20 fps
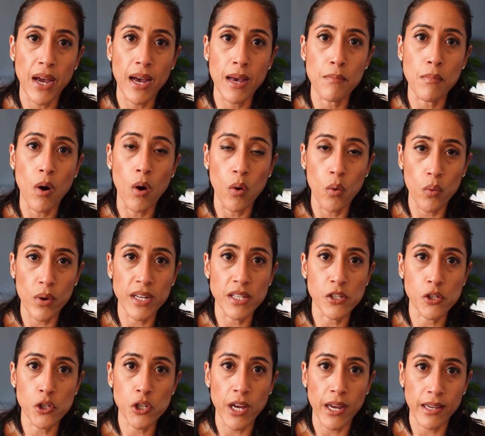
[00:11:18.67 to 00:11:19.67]
I'm
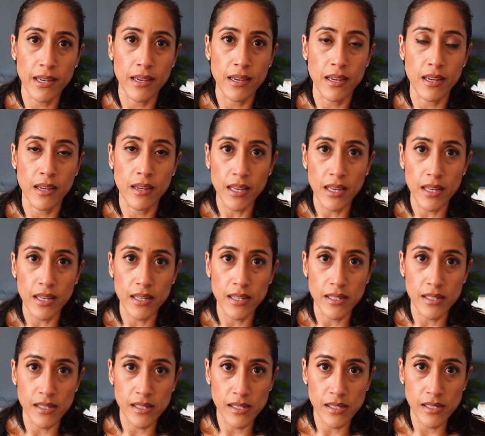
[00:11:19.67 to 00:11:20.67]
always checking
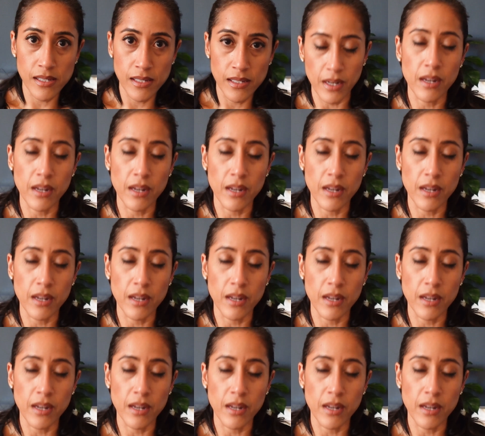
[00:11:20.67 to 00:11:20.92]
is,